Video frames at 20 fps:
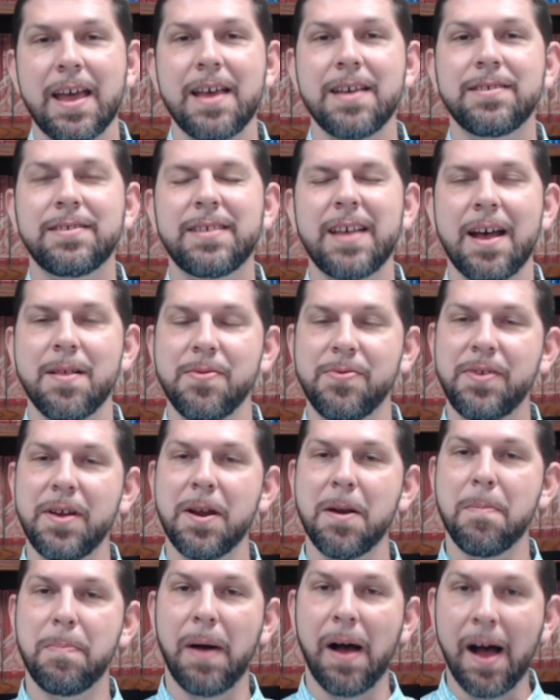is that
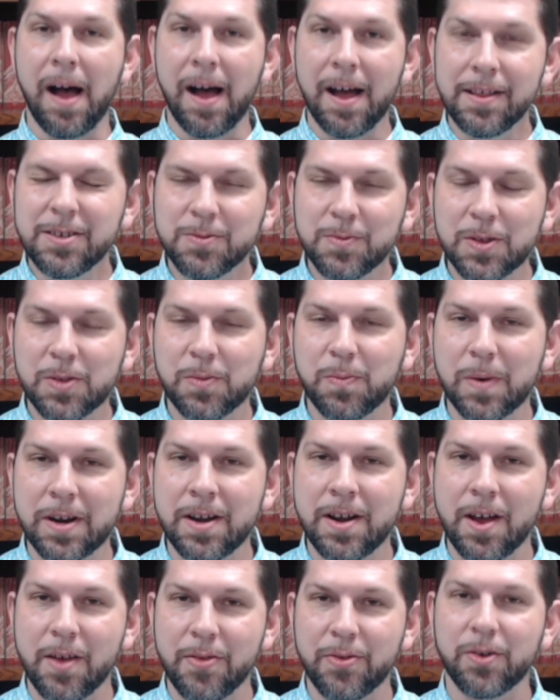their bonds with one
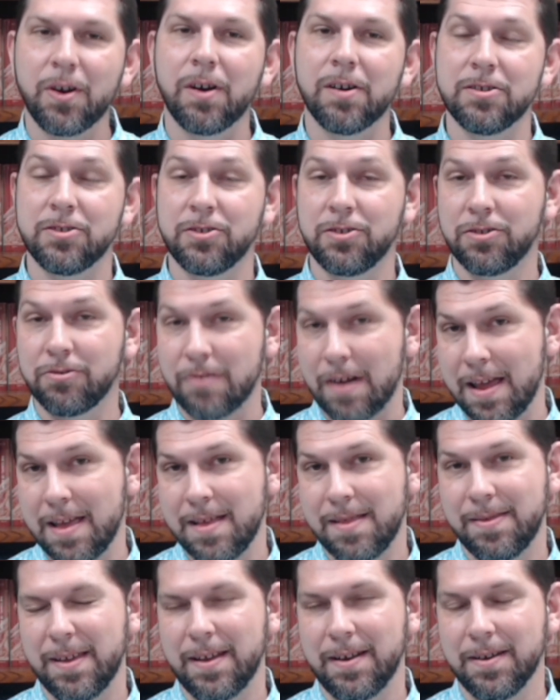another are
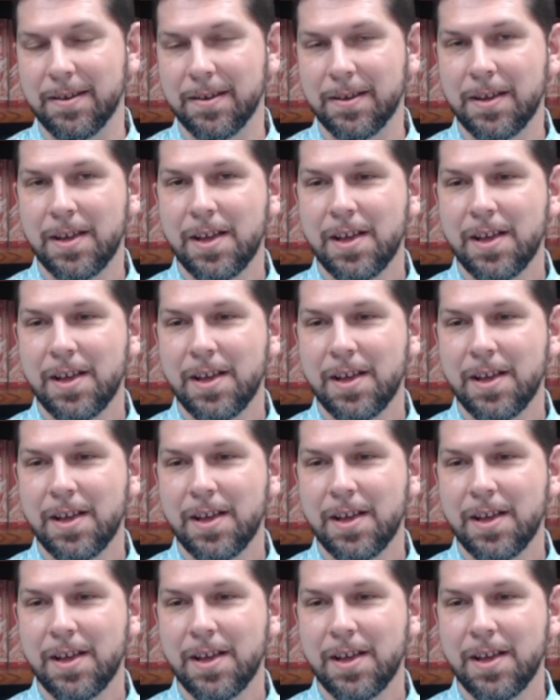strengthened.